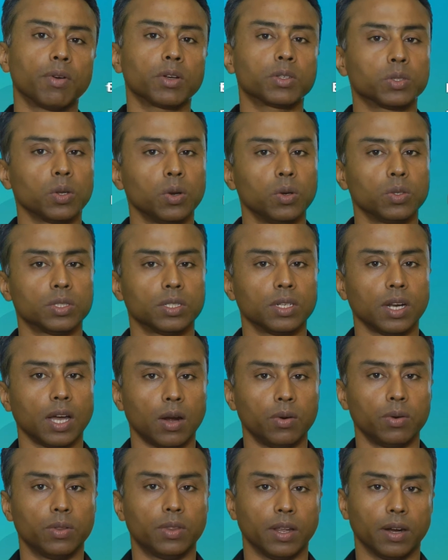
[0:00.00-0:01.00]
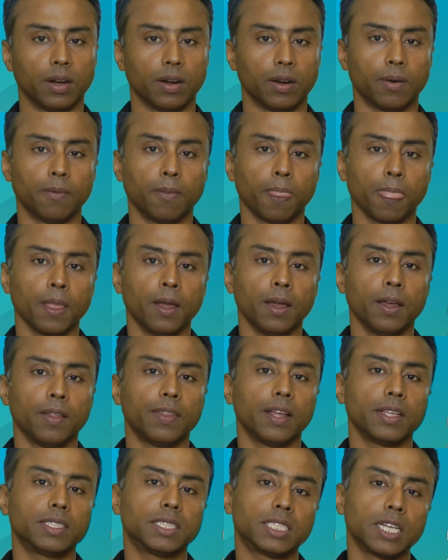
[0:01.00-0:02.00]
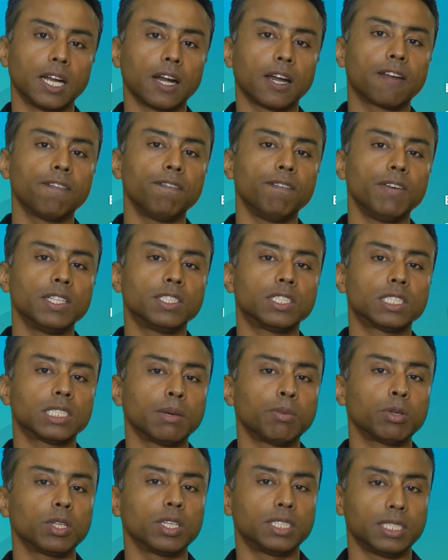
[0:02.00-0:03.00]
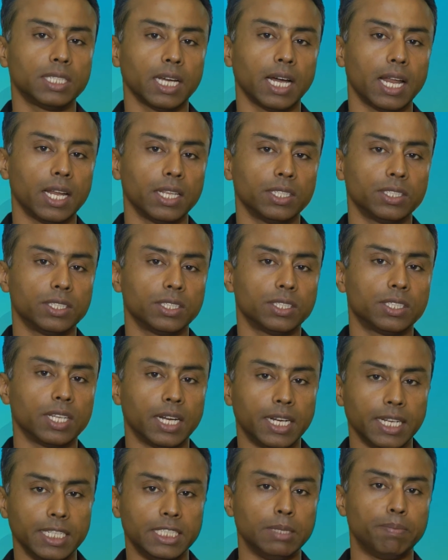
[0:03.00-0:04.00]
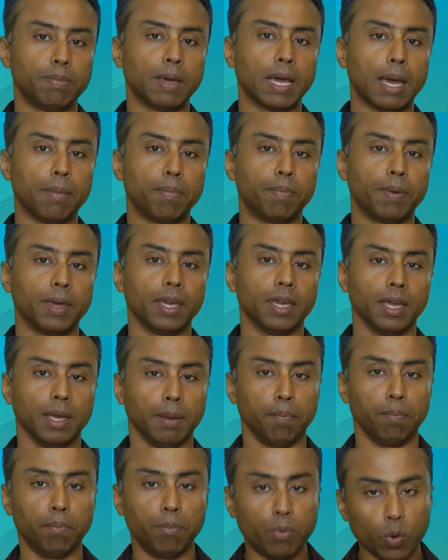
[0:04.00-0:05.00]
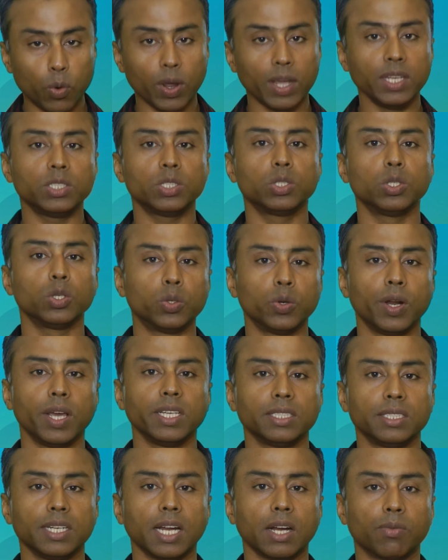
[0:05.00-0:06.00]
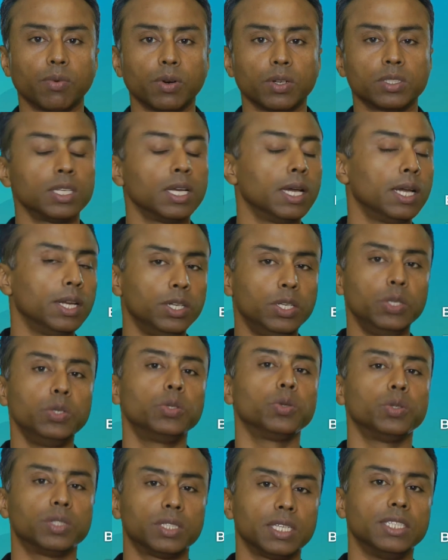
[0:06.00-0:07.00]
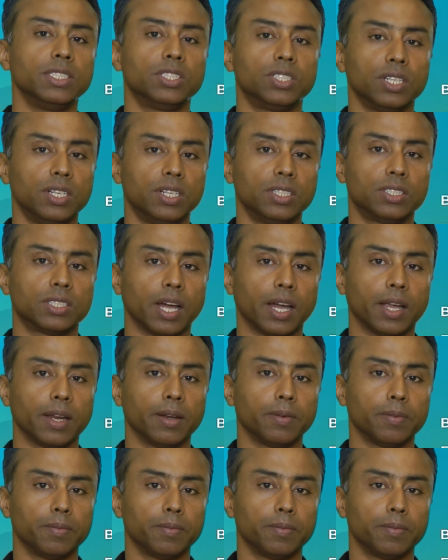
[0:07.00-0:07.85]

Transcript: solution out there that circumvents some of the challenges that TCP/IP brings to today's networks due to its ancient design.